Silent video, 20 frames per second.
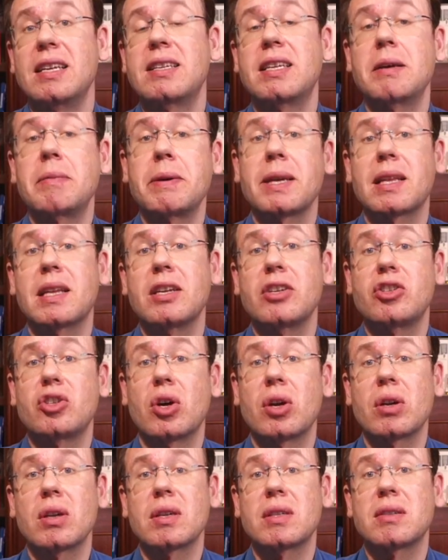Typically,
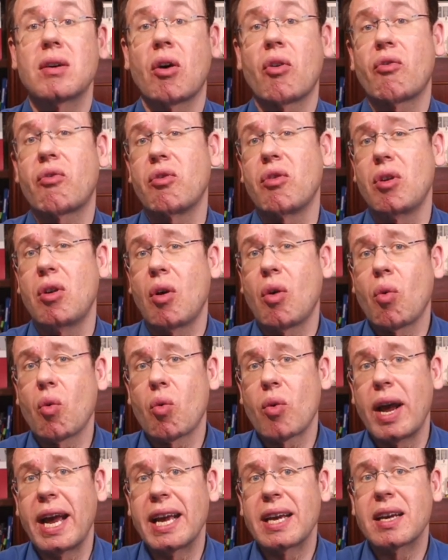journals of low
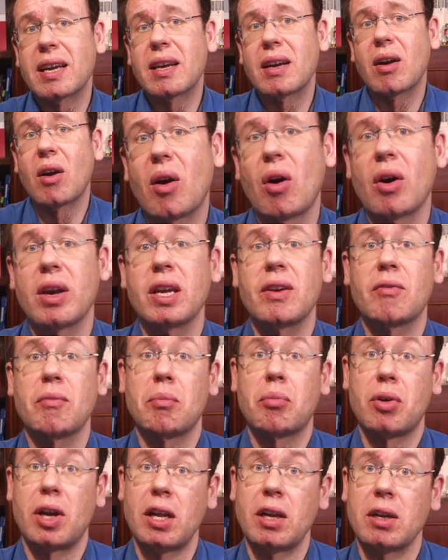rank or even
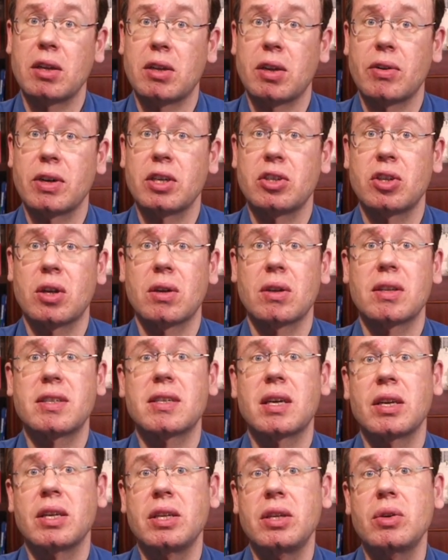predatory
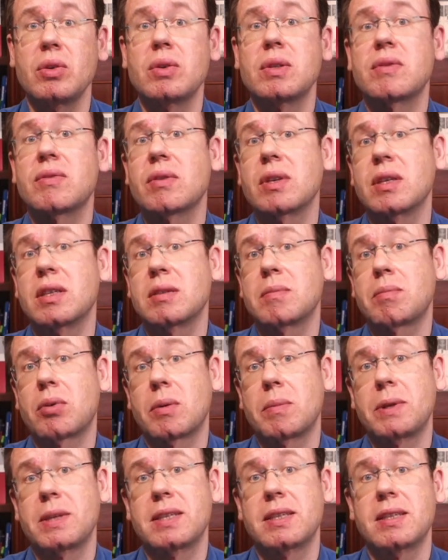journals are used for these
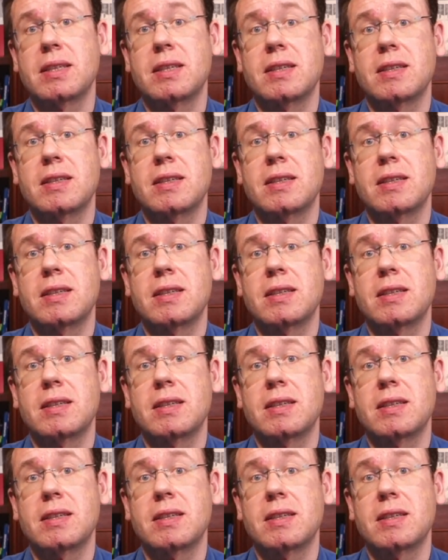purposes.